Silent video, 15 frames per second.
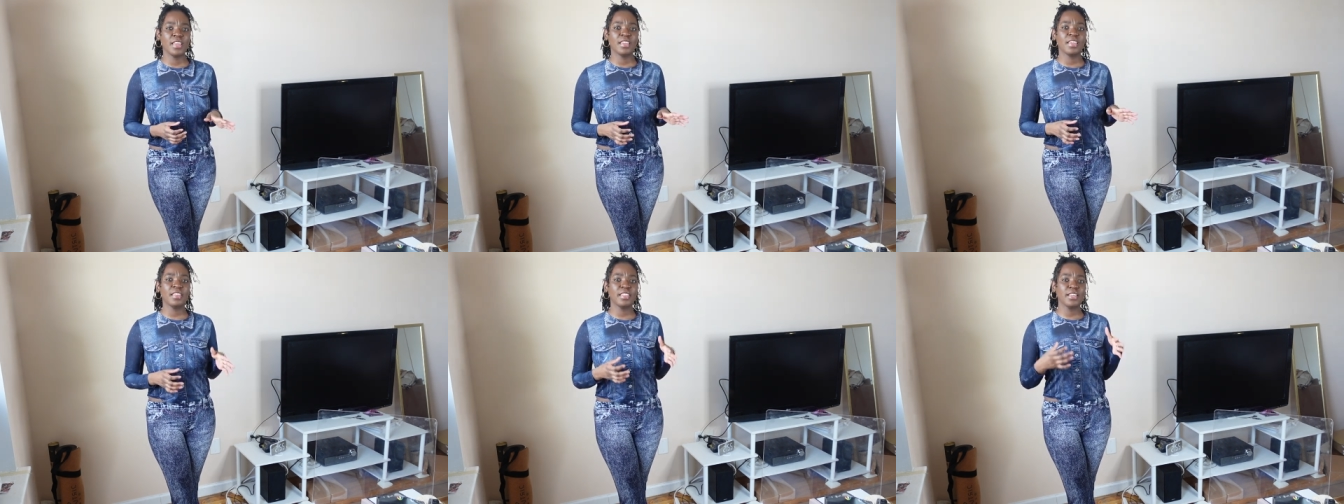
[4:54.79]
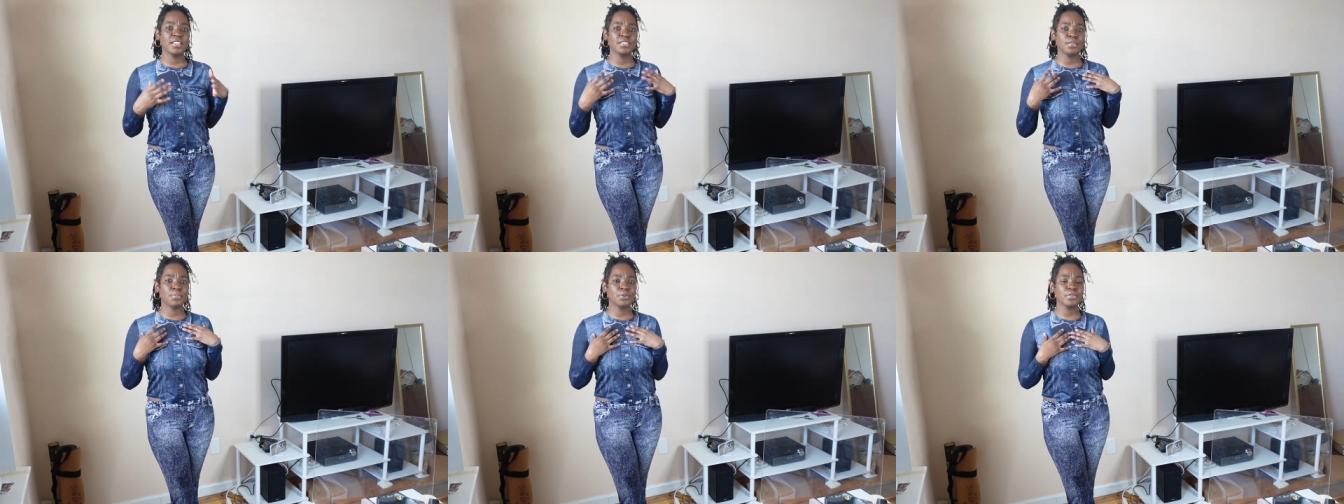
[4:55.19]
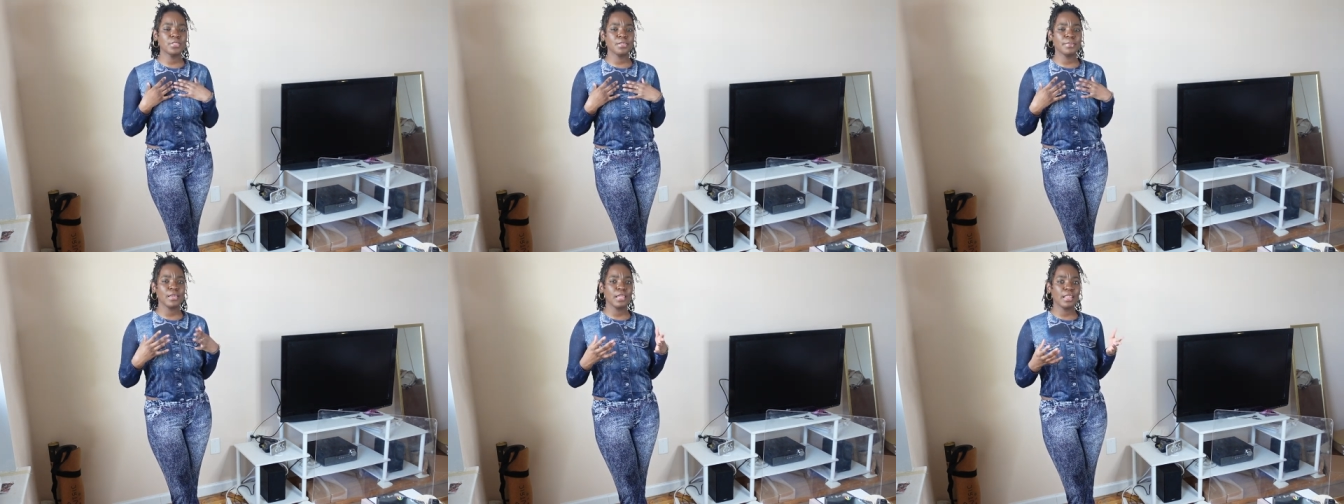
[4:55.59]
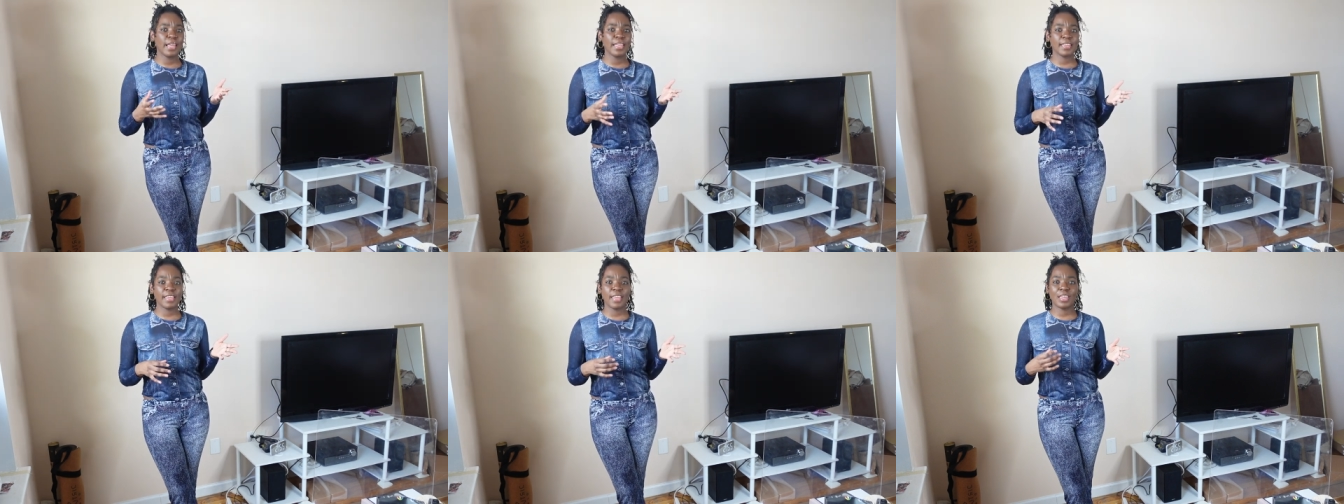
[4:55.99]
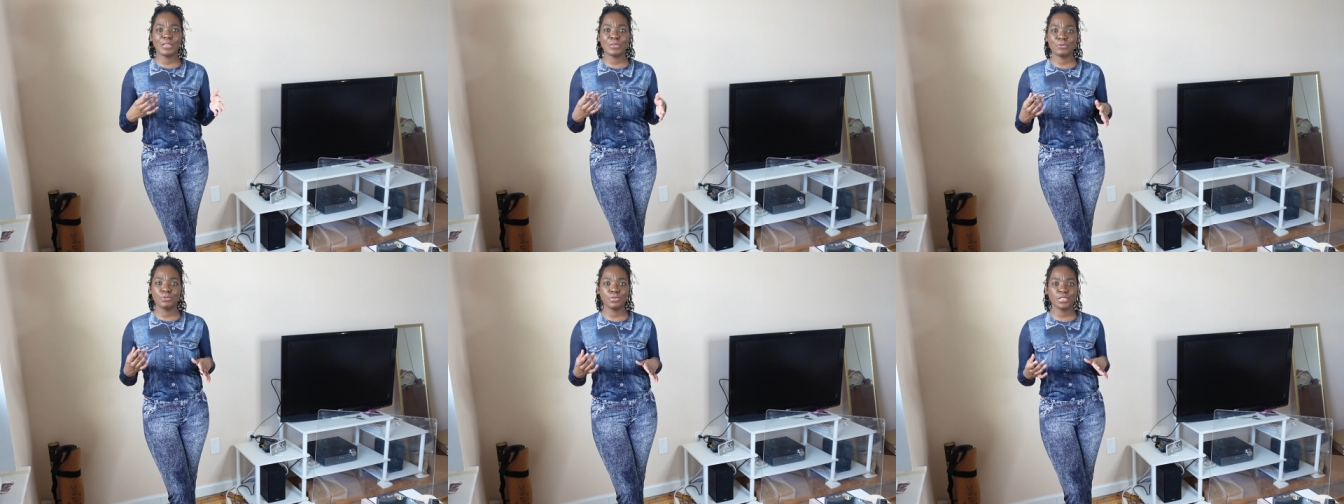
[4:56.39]
Either it's supposed to be like a
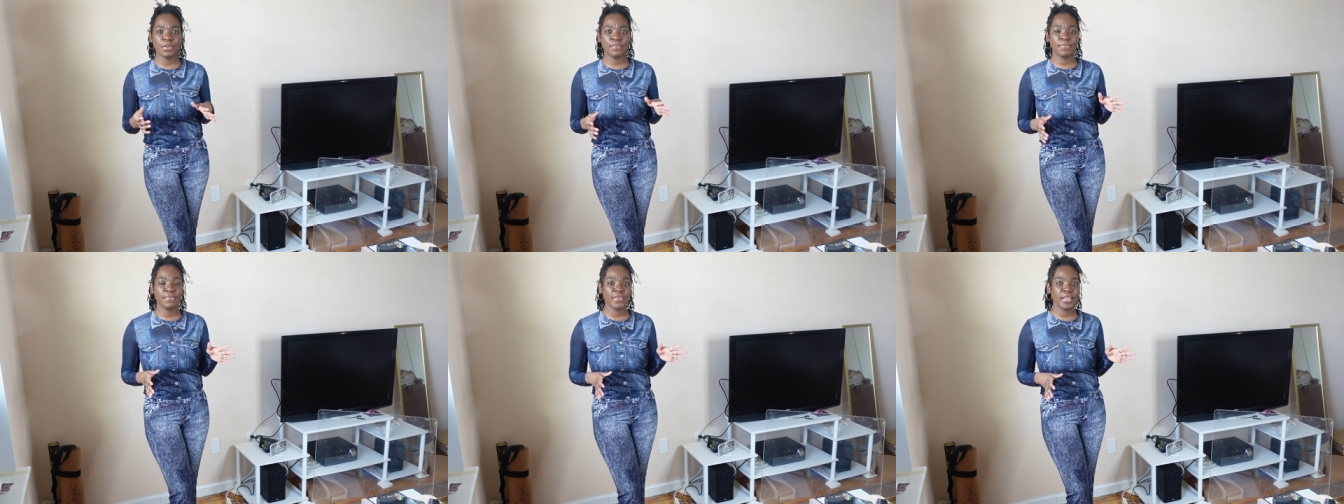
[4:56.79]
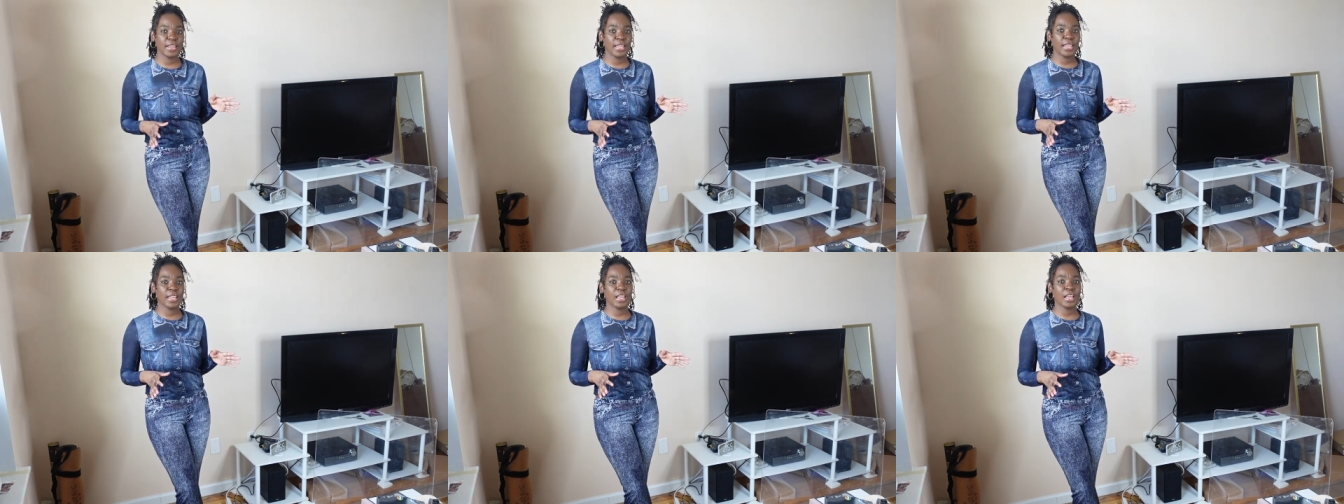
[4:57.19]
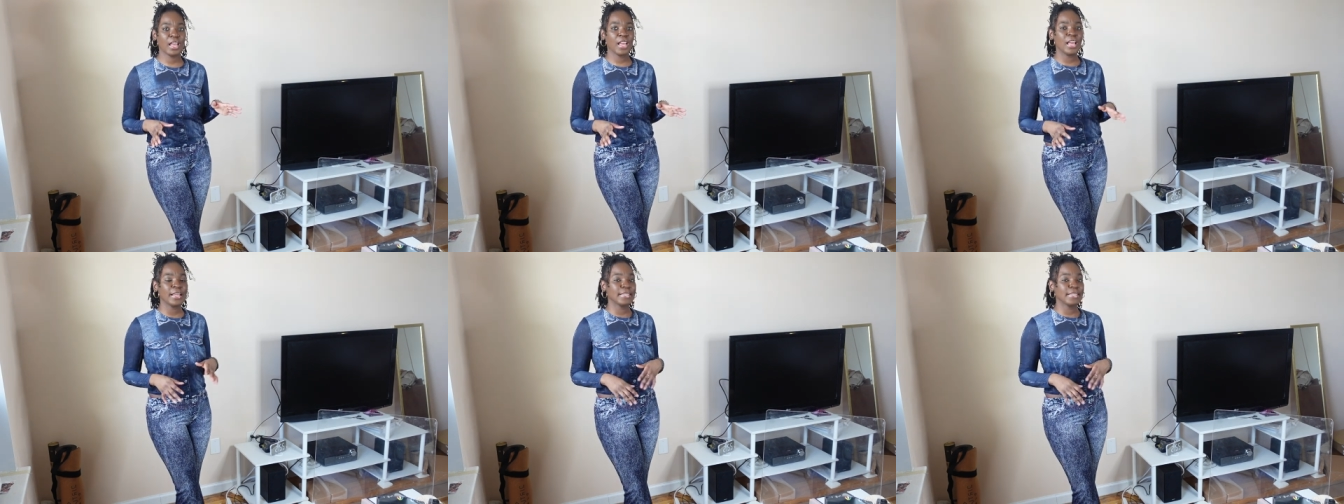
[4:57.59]
loose fitting